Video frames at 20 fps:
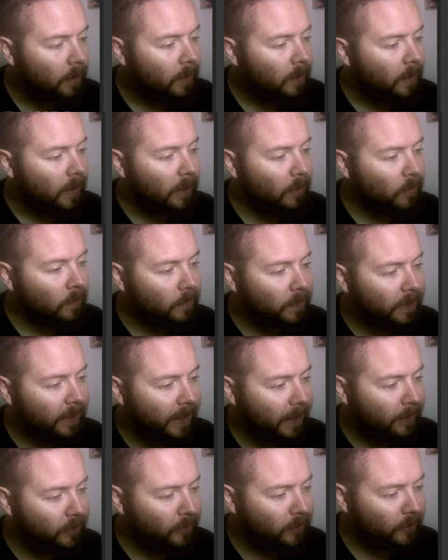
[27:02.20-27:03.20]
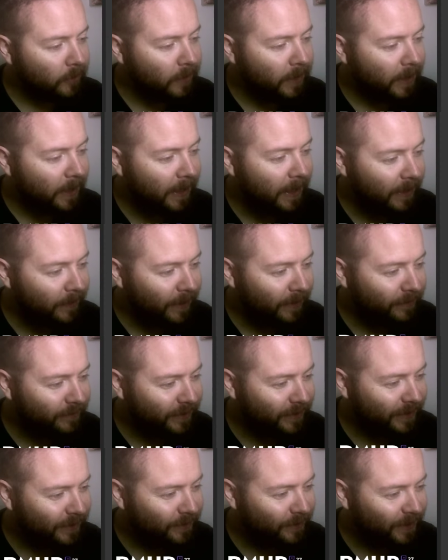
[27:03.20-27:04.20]
I only had to look at a
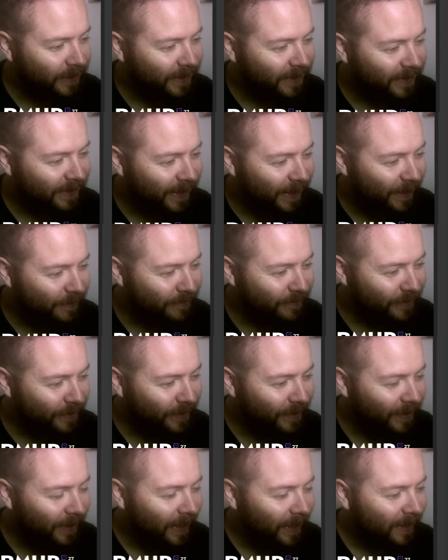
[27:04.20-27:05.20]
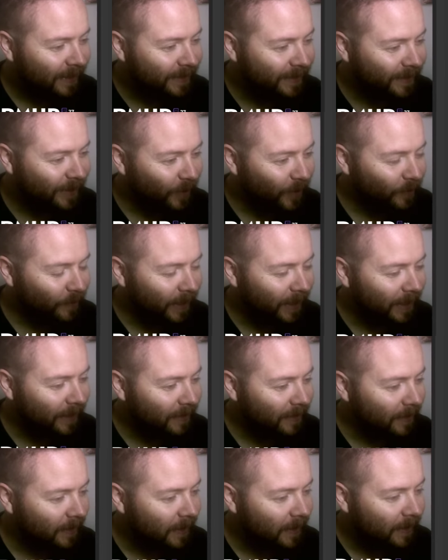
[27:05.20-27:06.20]
reference one time for Snow
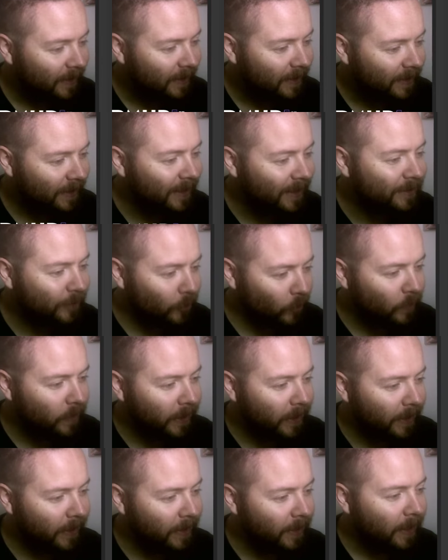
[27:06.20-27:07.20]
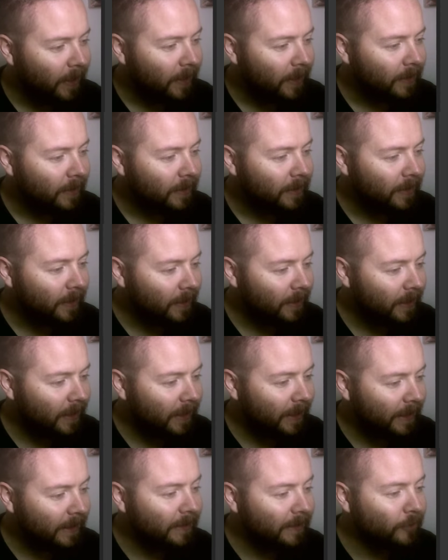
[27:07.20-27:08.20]
White. It's okay.
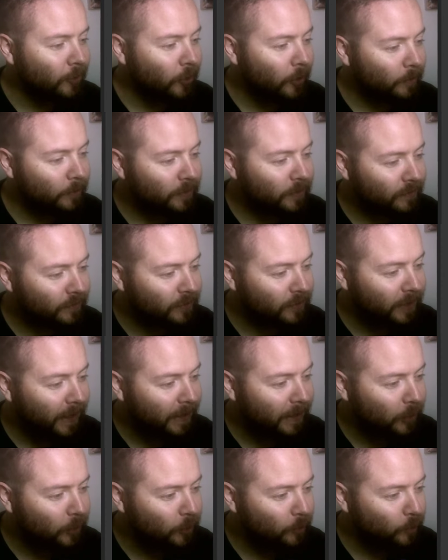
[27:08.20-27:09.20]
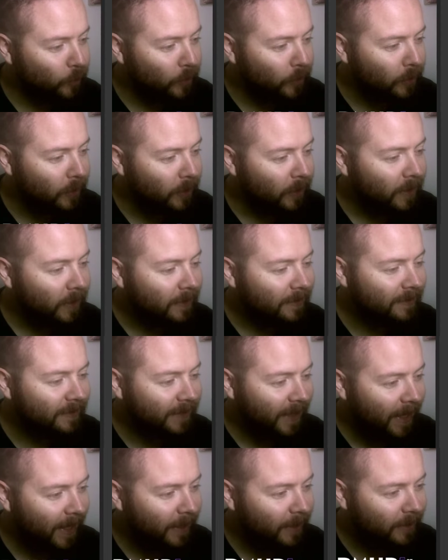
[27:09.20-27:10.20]
In terms of sketchbook
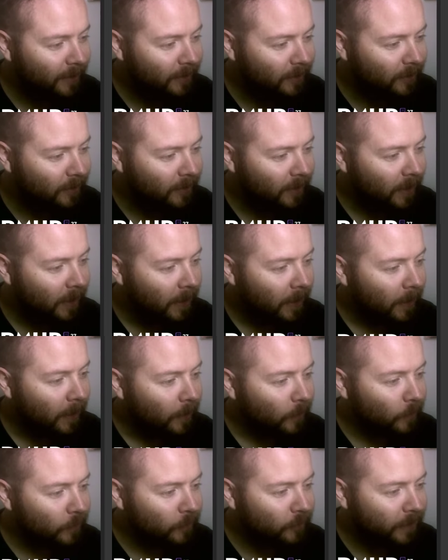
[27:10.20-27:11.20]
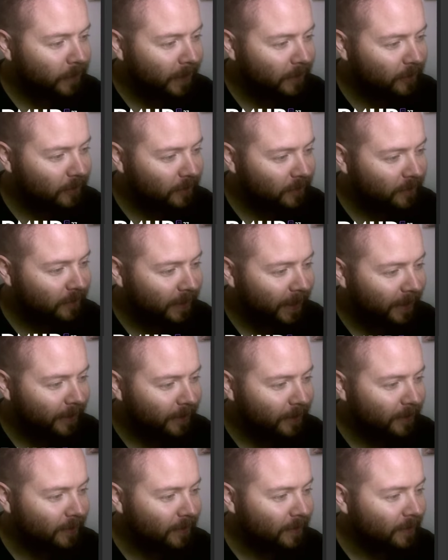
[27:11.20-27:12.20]
standards or sketching
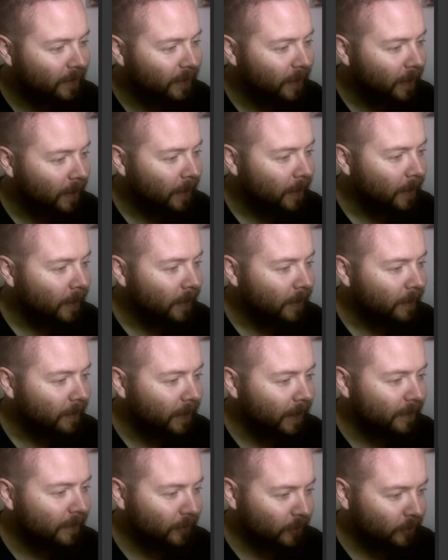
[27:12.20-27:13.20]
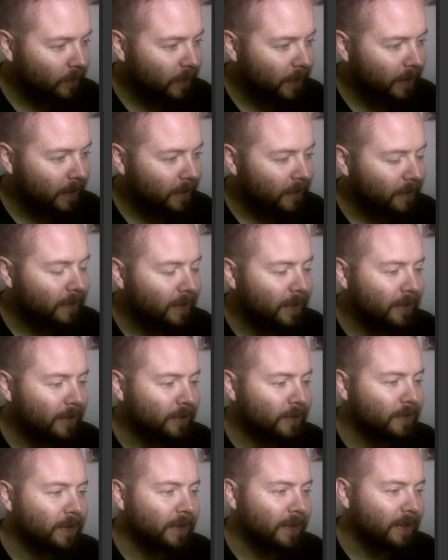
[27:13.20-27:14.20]
standards, that's okay.
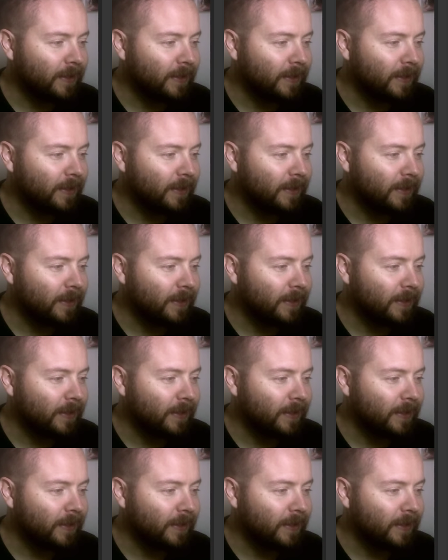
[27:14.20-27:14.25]
That's okay.